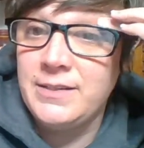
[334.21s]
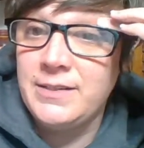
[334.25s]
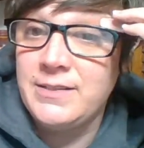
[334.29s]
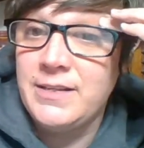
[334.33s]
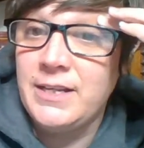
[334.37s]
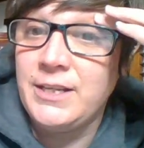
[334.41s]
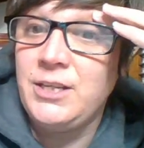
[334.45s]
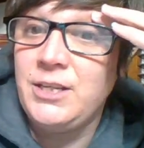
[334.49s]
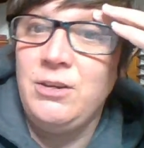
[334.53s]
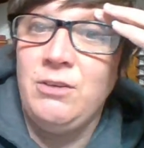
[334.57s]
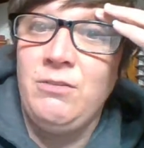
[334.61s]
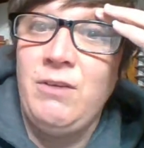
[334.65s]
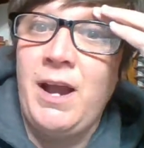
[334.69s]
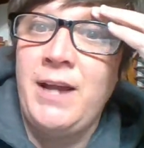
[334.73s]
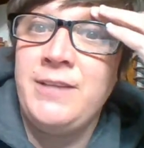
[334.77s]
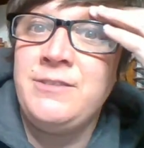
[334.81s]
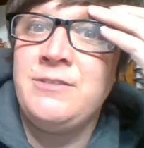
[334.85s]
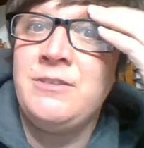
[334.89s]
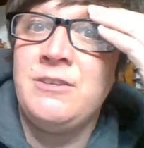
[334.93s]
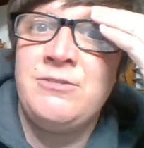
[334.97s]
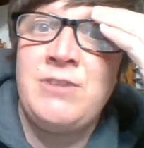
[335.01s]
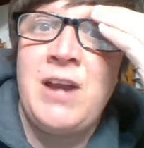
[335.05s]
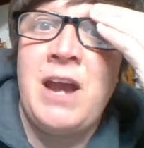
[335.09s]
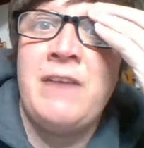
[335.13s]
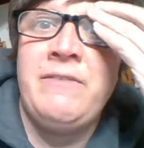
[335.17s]
is like, you guys
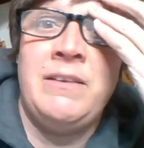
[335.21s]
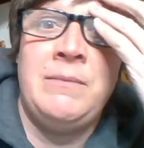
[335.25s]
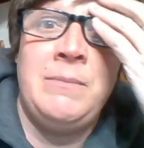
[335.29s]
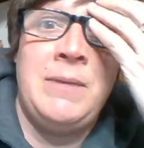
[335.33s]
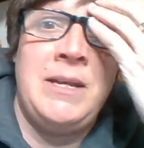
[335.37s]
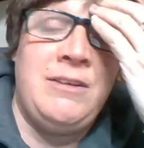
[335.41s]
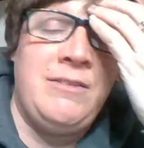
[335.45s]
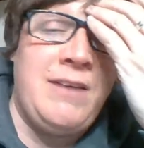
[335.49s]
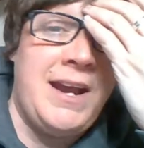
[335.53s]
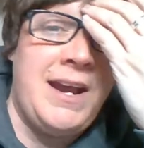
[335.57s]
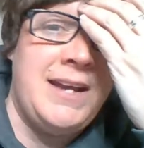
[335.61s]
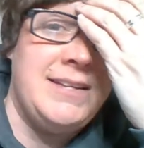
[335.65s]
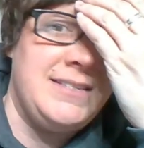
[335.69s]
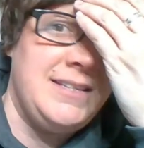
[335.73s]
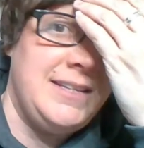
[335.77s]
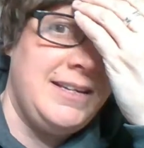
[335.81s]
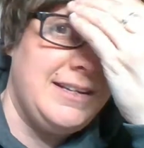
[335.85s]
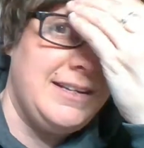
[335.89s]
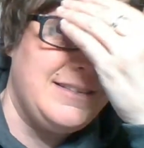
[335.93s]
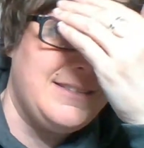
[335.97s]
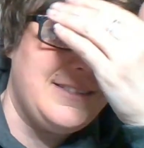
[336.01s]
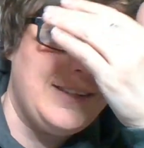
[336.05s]
are driving me crazy.